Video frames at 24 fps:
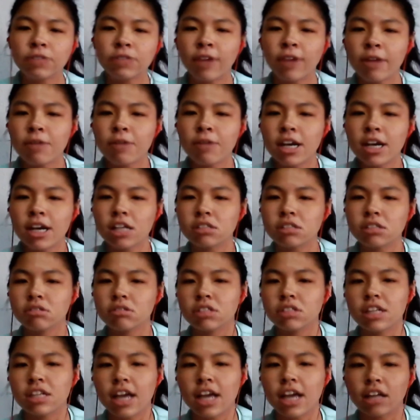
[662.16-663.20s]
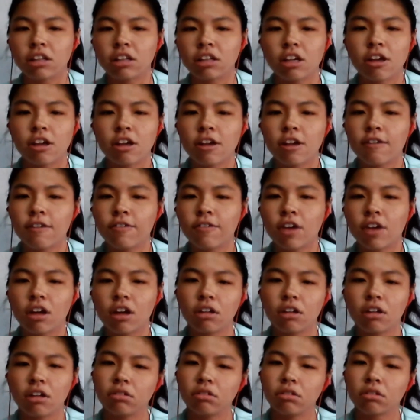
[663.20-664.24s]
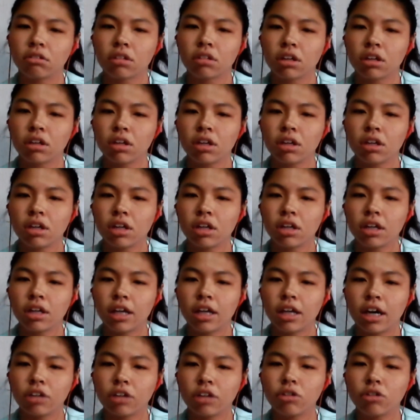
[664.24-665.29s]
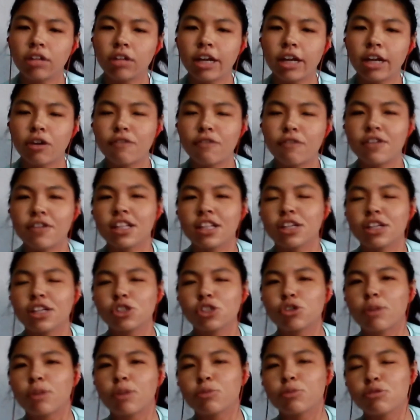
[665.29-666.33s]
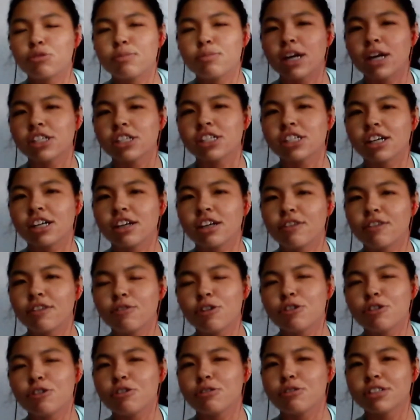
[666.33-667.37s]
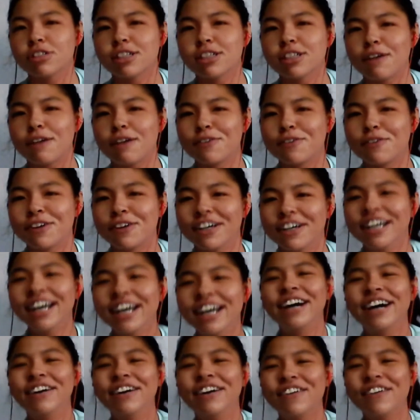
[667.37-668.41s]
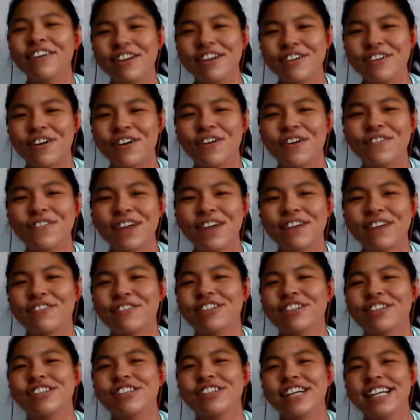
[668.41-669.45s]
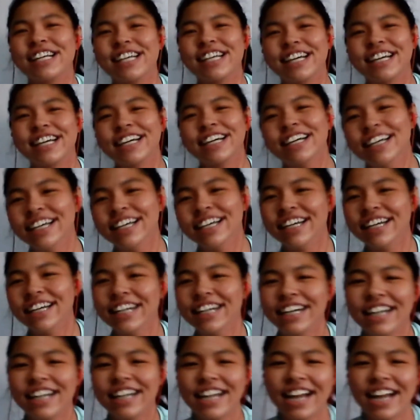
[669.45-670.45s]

find ways to stay active and yeah, don't let your fitness drop too much. If not, you will suffer when you go back for training. Mm-hmm.